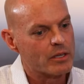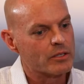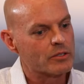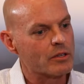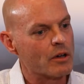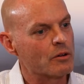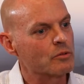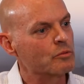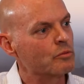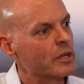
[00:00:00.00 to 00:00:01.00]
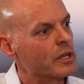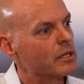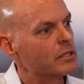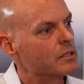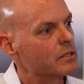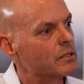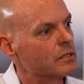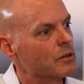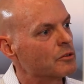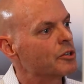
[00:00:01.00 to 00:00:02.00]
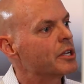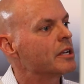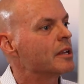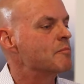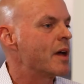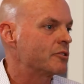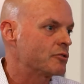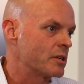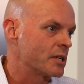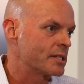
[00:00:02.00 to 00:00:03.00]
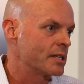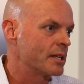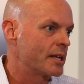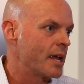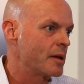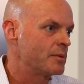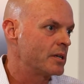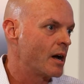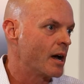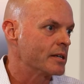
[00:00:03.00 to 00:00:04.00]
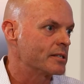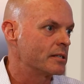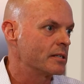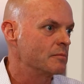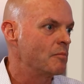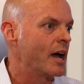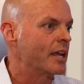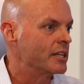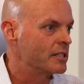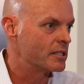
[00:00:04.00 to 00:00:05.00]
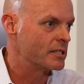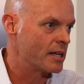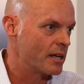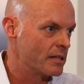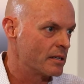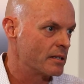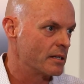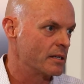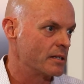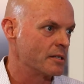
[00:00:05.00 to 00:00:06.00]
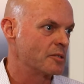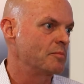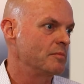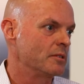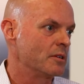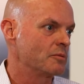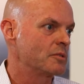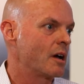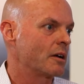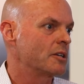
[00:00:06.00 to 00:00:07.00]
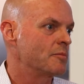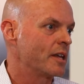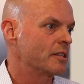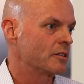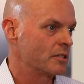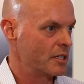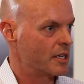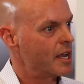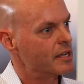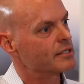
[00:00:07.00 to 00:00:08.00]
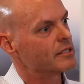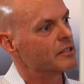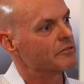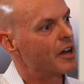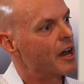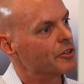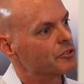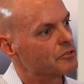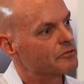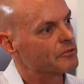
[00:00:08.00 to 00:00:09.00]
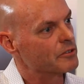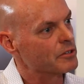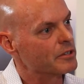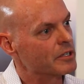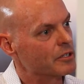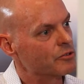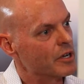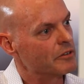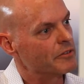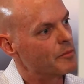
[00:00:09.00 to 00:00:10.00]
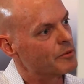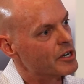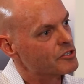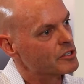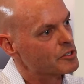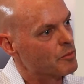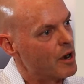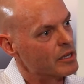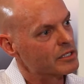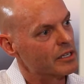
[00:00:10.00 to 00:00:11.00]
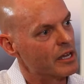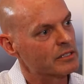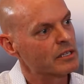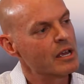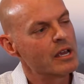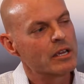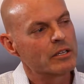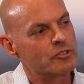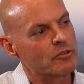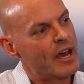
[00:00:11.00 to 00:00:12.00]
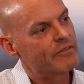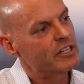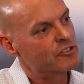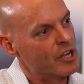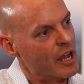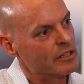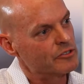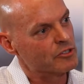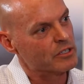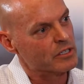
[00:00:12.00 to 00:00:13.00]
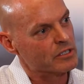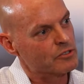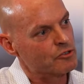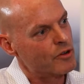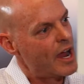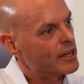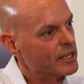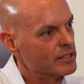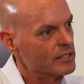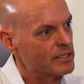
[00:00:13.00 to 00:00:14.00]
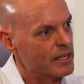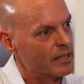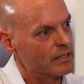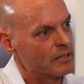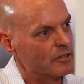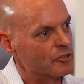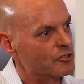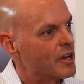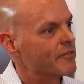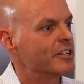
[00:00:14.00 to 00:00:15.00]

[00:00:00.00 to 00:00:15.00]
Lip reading: So when looking at metrics and the KPIs and mining the data that is talking about the case and the value for the creative operations process, do you have any challenges tracking the data, or do you have